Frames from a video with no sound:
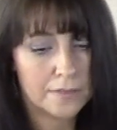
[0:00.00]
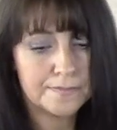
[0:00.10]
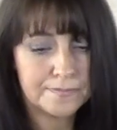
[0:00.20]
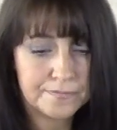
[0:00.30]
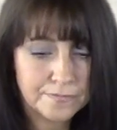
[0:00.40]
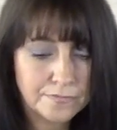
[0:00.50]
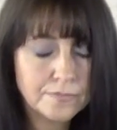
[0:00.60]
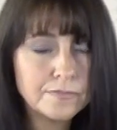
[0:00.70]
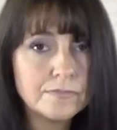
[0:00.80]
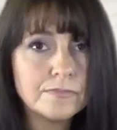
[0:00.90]

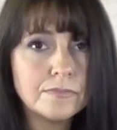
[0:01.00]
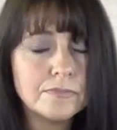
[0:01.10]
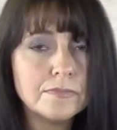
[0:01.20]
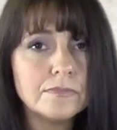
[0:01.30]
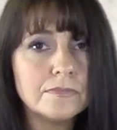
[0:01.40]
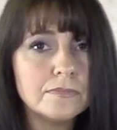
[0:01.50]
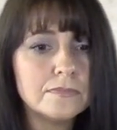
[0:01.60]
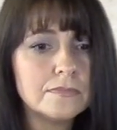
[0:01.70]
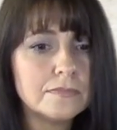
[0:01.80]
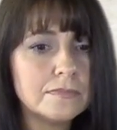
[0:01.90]

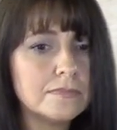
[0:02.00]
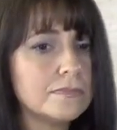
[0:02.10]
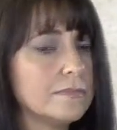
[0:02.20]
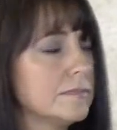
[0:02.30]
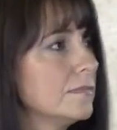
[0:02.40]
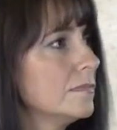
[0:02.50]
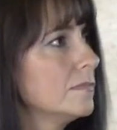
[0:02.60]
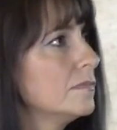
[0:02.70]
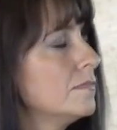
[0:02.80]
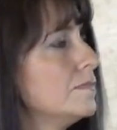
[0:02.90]

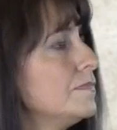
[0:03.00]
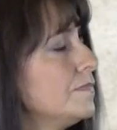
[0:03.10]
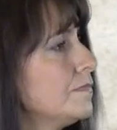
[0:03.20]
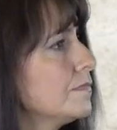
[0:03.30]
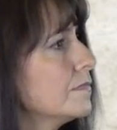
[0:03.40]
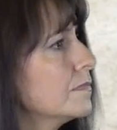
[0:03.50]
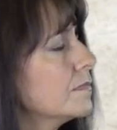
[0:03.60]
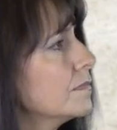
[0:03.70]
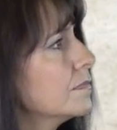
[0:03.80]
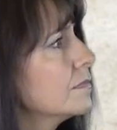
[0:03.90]

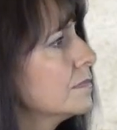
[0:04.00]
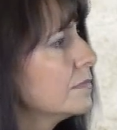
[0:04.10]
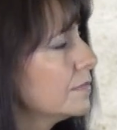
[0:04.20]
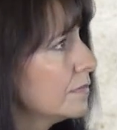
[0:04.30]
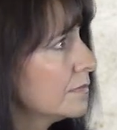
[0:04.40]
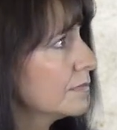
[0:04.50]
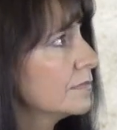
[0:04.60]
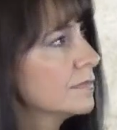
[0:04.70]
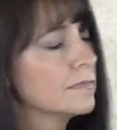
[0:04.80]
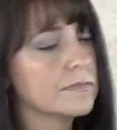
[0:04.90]

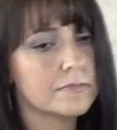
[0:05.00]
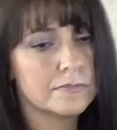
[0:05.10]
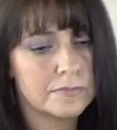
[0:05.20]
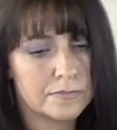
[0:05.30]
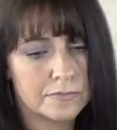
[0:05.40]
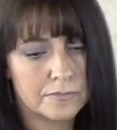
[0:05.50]
[no speech]